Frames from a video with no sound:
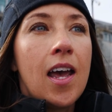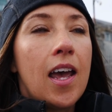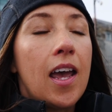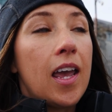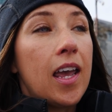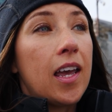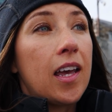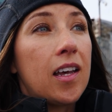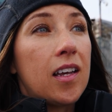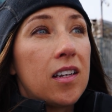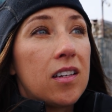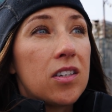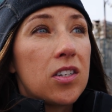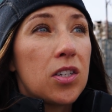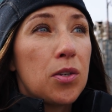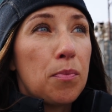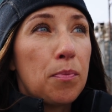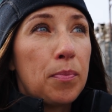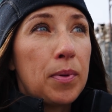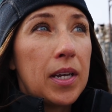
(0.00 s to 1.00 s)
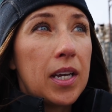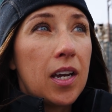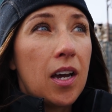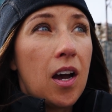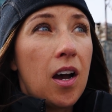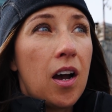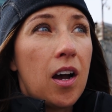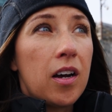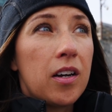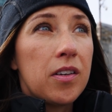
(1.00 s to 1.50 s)
And
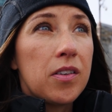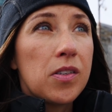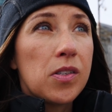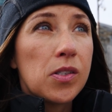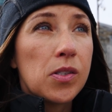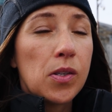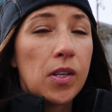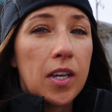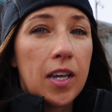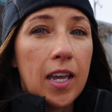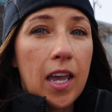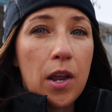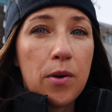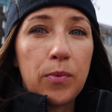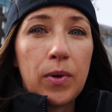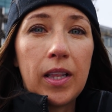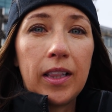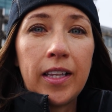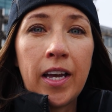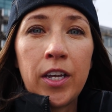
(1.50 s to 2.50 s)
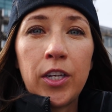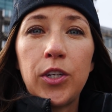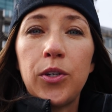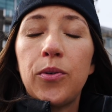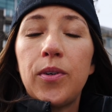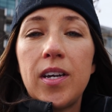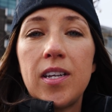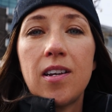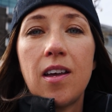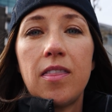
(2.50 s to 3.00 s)
because, again, we let you
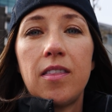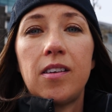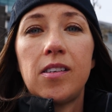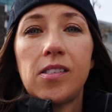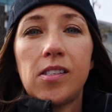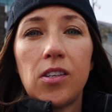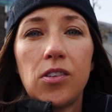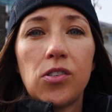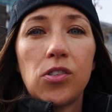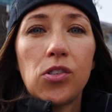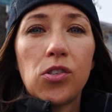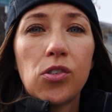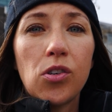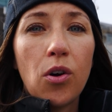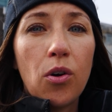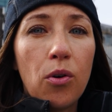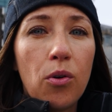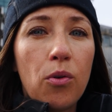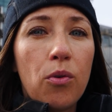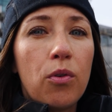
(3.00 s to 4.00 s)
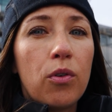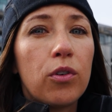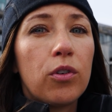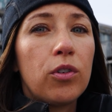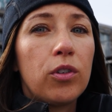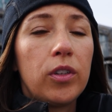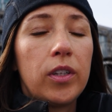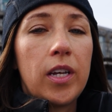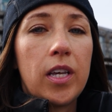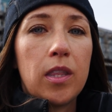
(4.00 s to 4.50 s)
in on this so
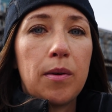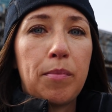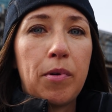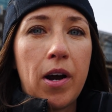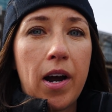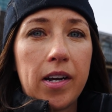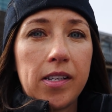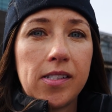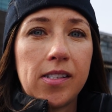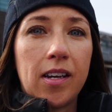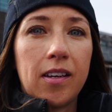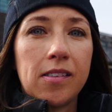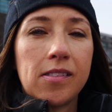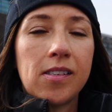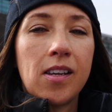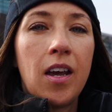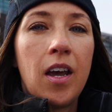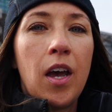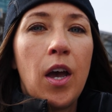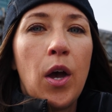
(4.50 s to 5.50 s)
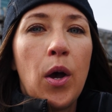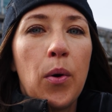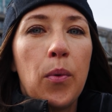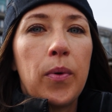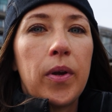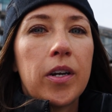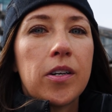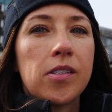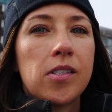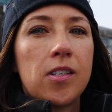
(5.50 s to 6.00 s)
early in the process,
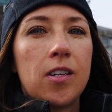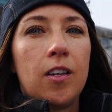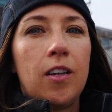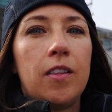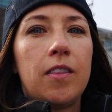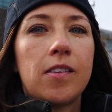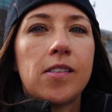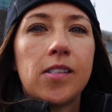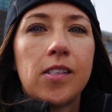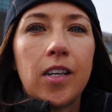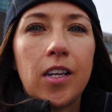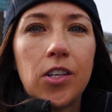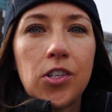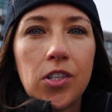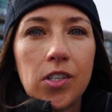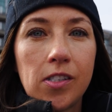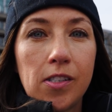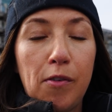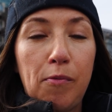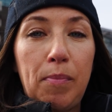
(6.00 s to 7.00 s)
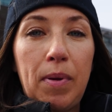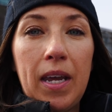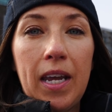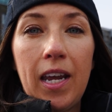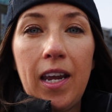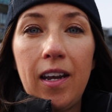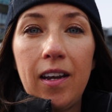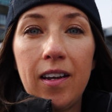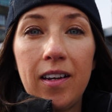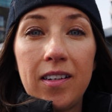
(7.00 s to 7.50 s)
we are still in the stages of
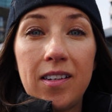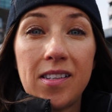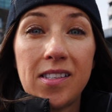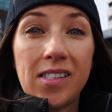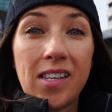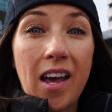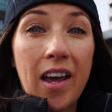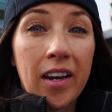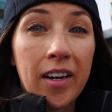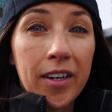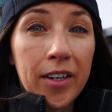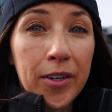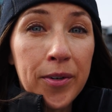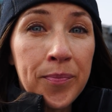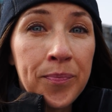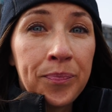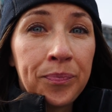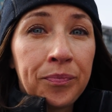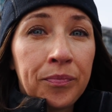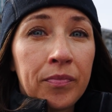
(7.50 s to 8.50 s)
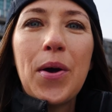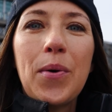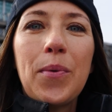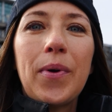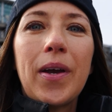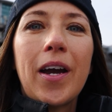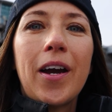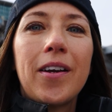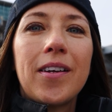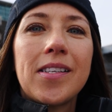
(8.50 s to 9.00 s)
picking a designer.
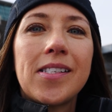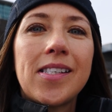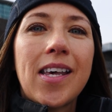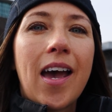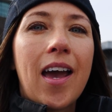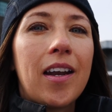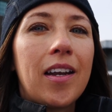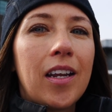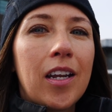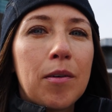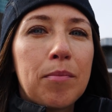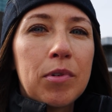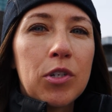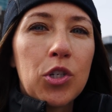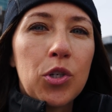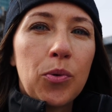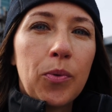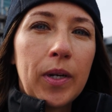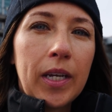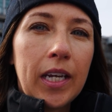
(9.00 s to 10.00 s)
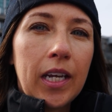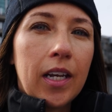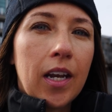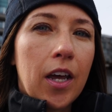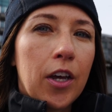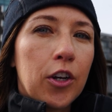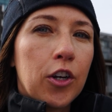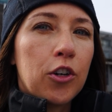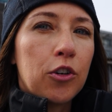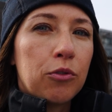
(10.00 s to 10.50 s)
We are deciding between
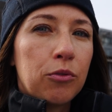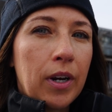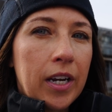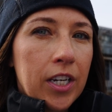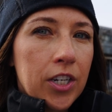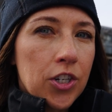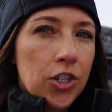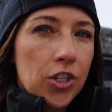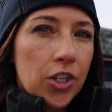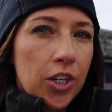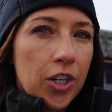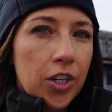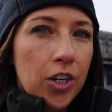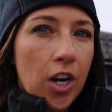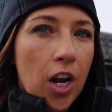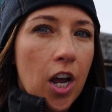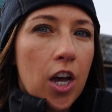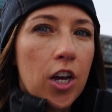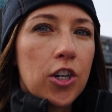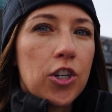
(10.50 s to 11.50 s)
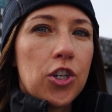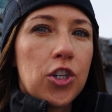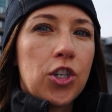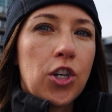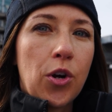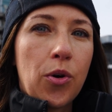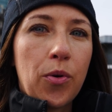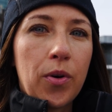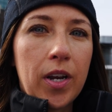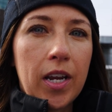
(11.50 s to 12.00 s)
Grainger,
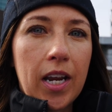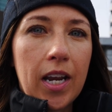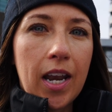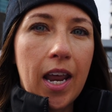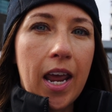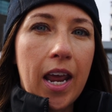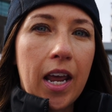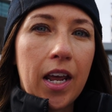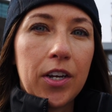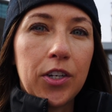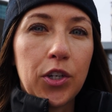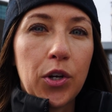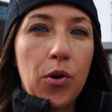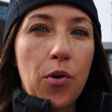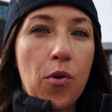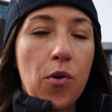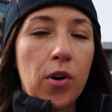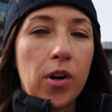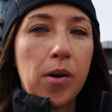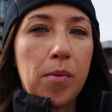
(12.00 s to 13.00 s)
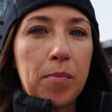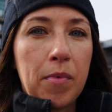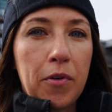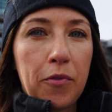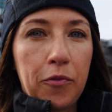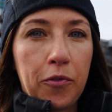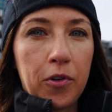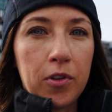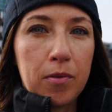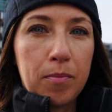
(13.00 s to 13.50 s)
Schionning, and Oram
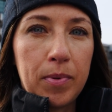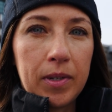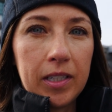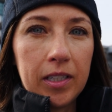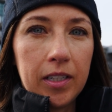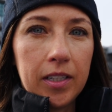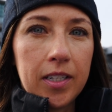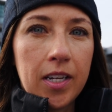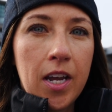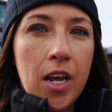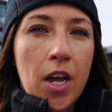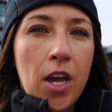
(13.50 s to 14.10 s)
for the build,